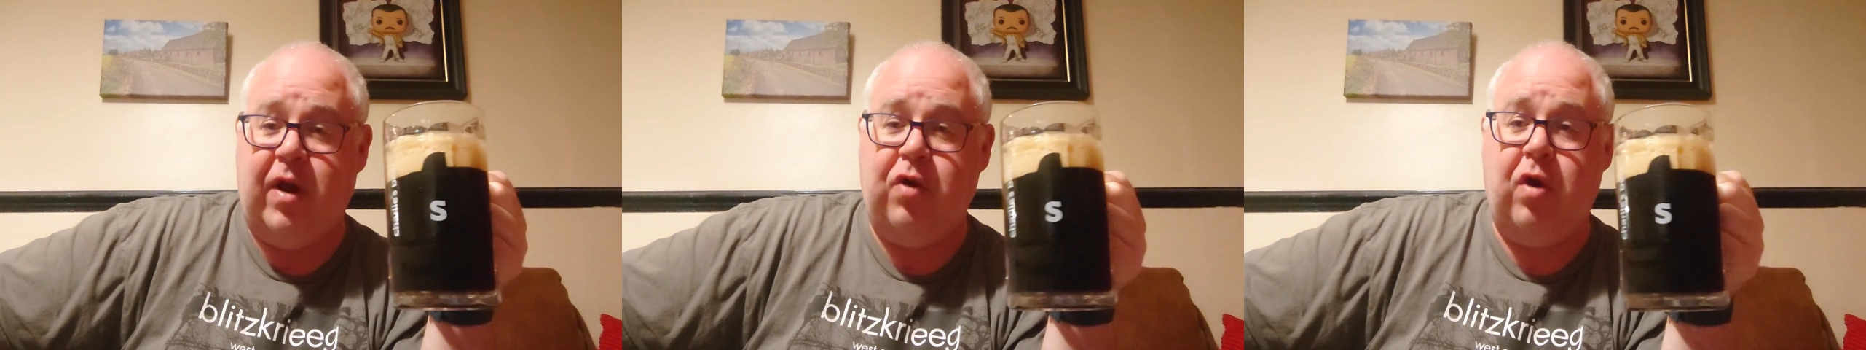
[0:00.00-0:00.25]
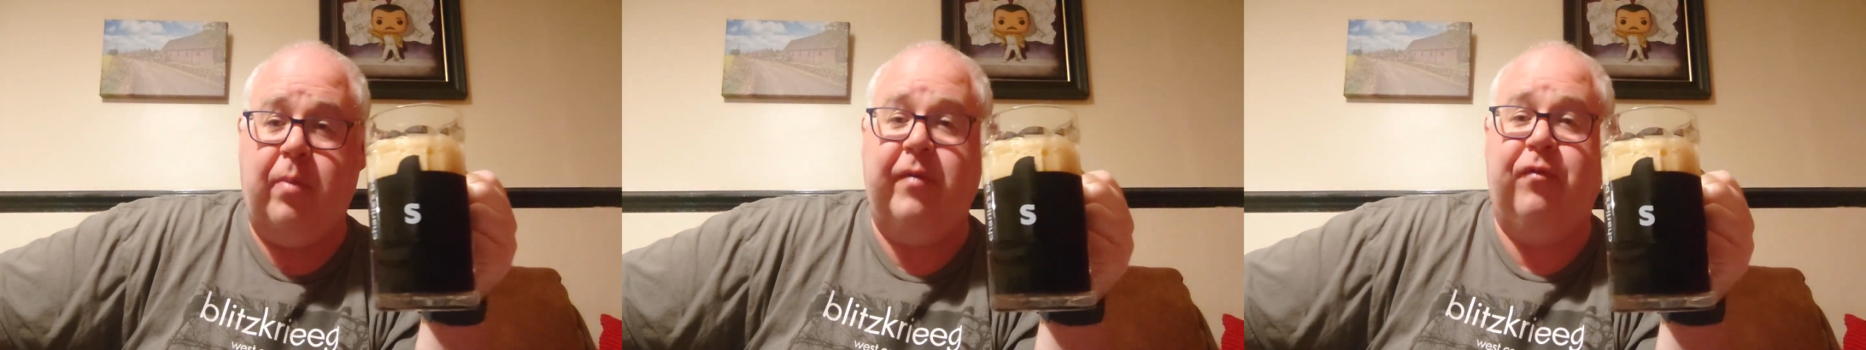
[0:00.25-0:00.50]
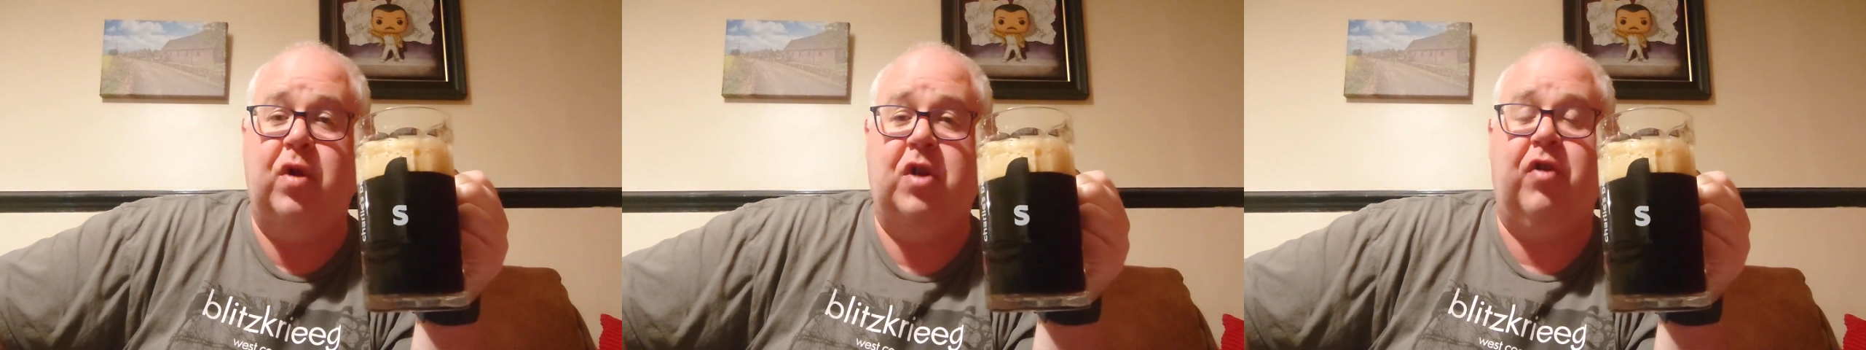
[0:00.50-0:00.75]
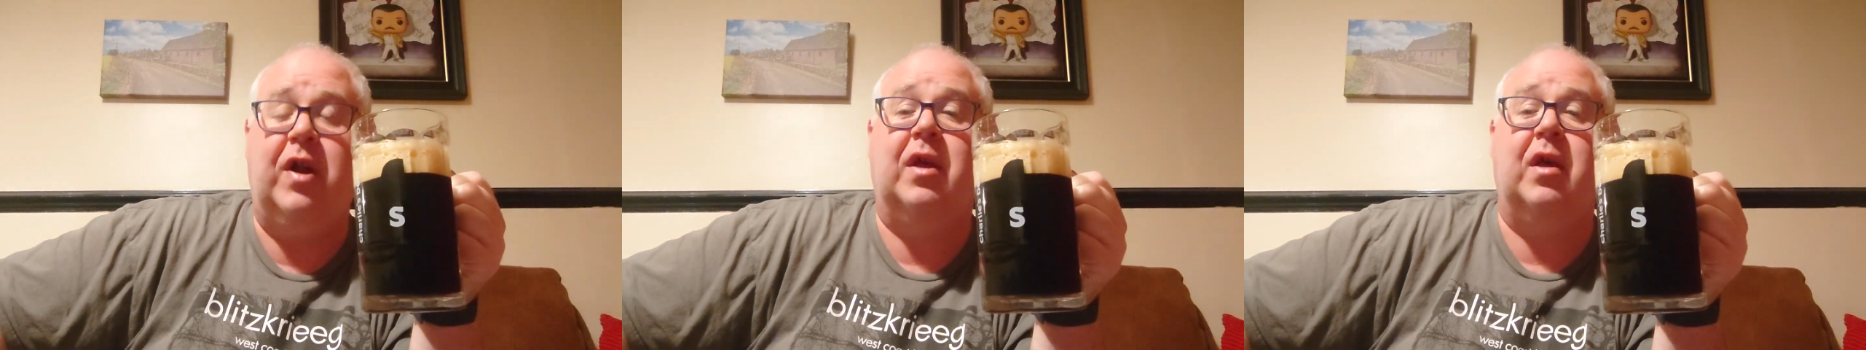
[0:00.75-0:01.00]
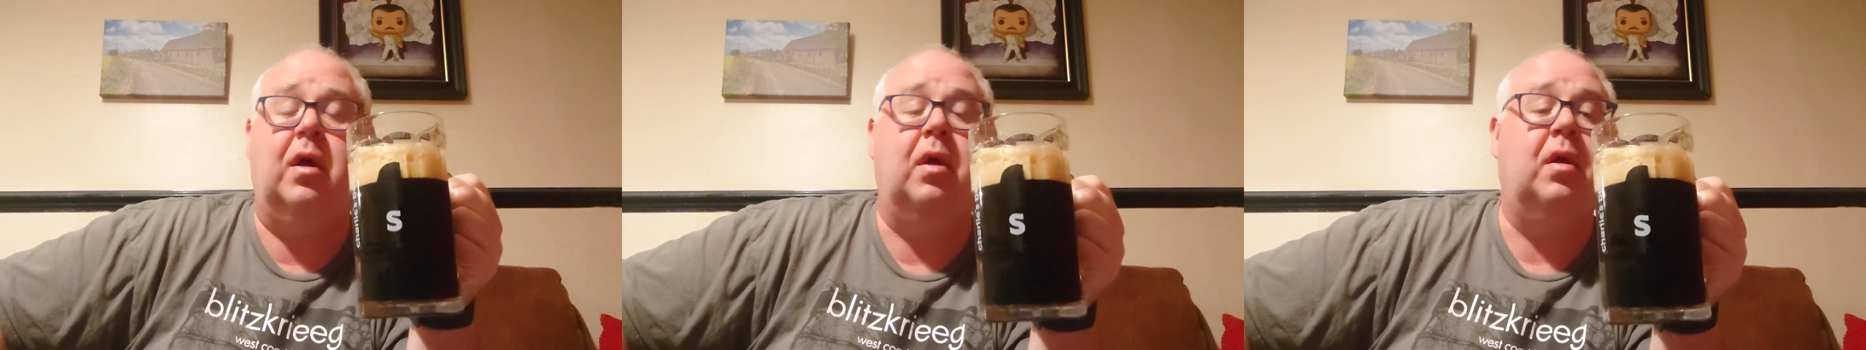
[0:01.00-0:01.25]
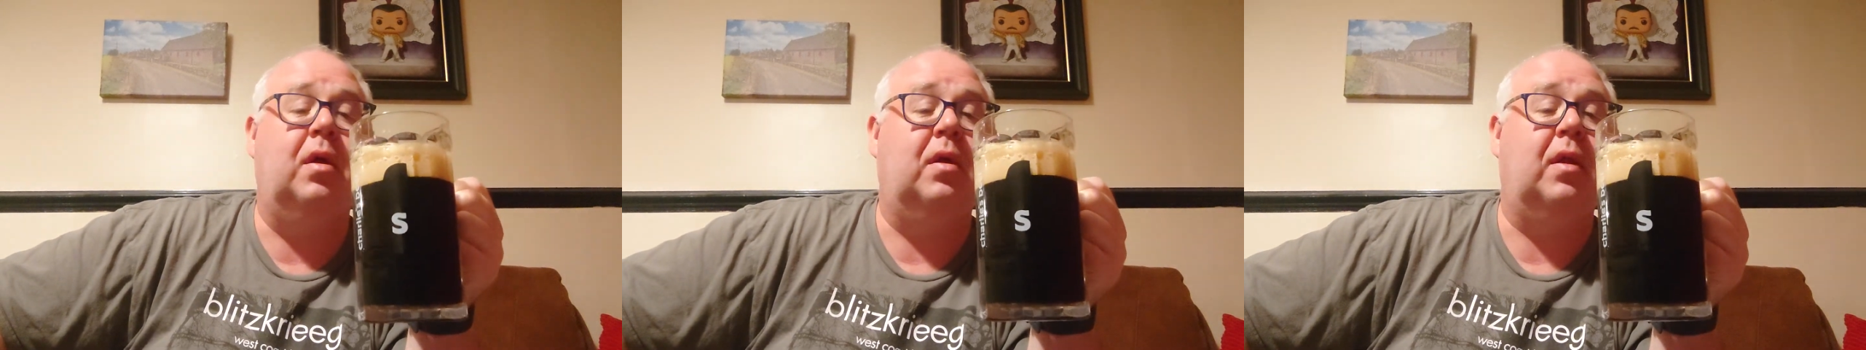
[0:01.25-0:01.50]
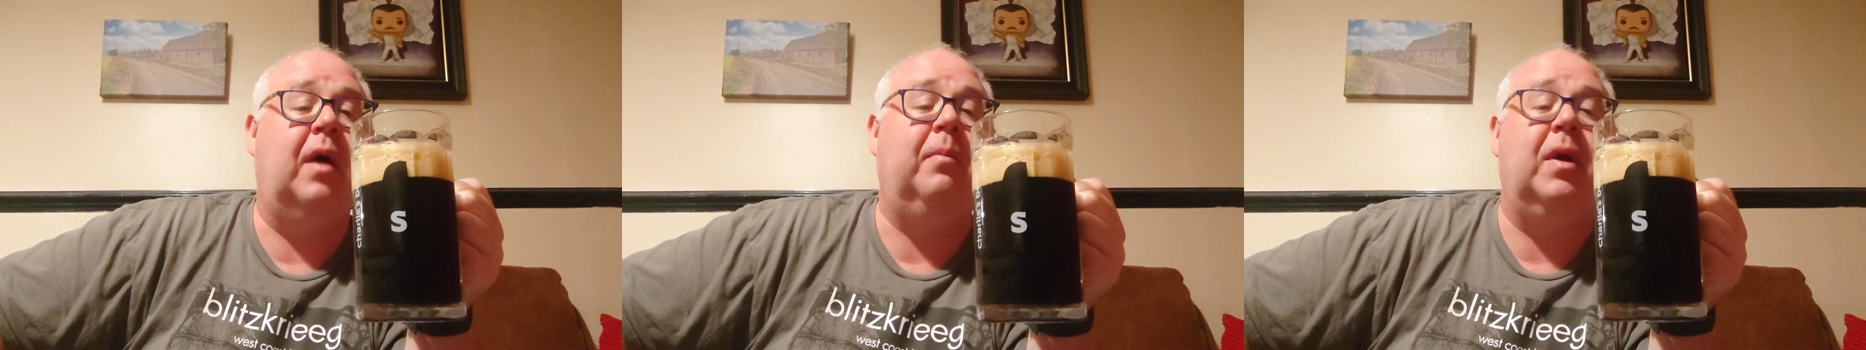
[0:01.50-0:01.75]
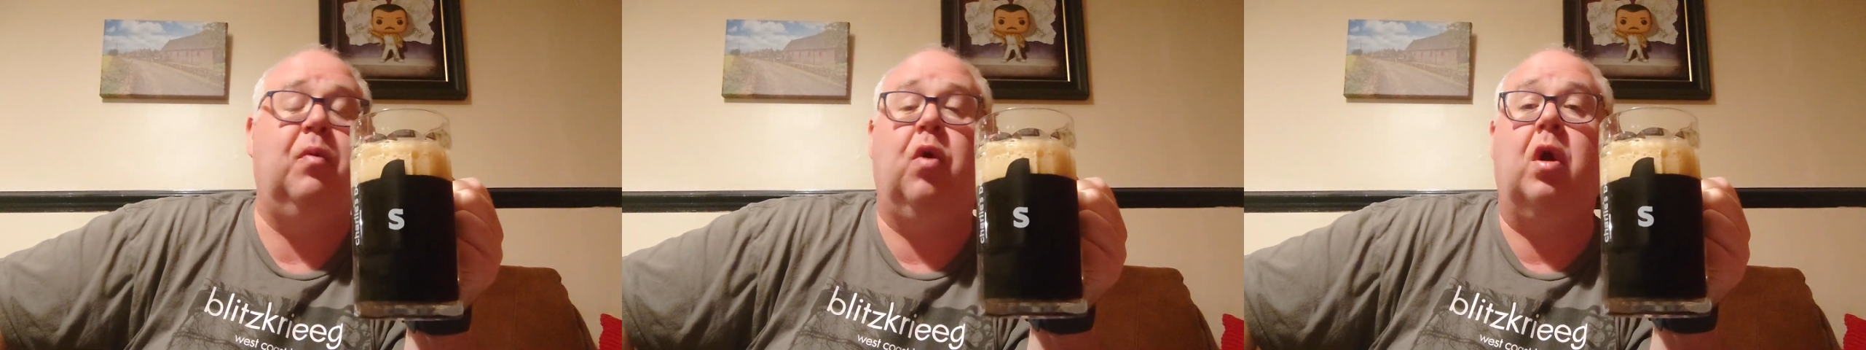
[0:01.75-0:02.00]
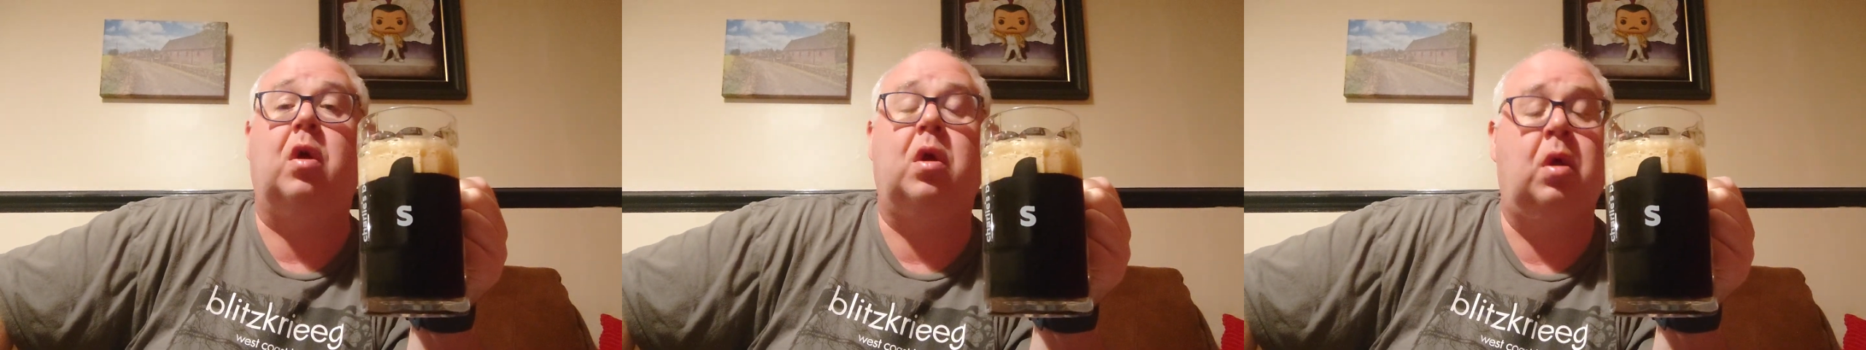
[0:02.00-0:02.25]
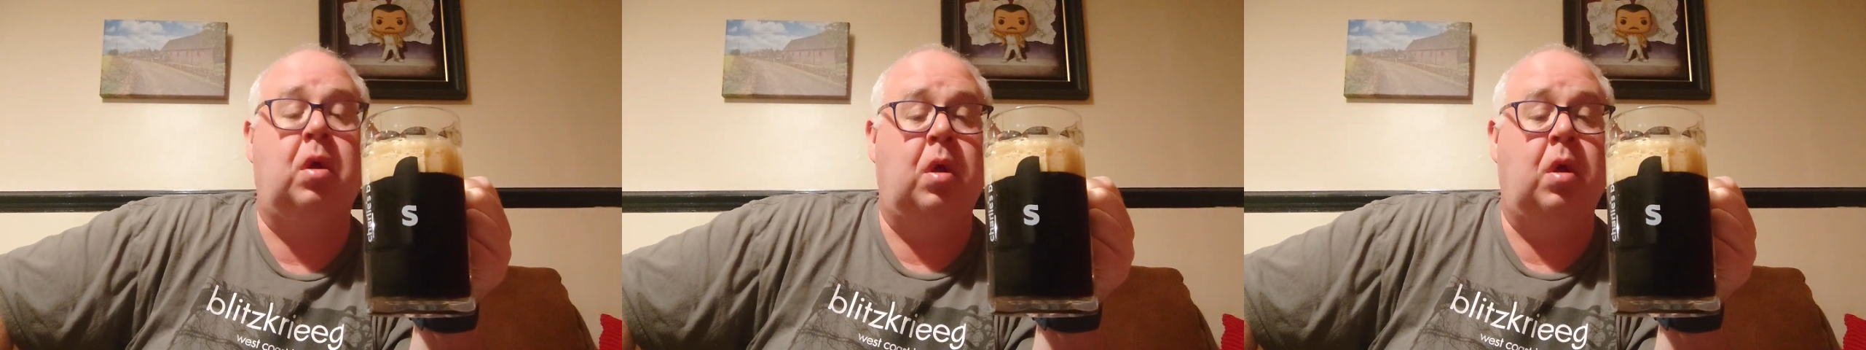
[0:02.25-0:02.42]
an hour before you drink it. That might work.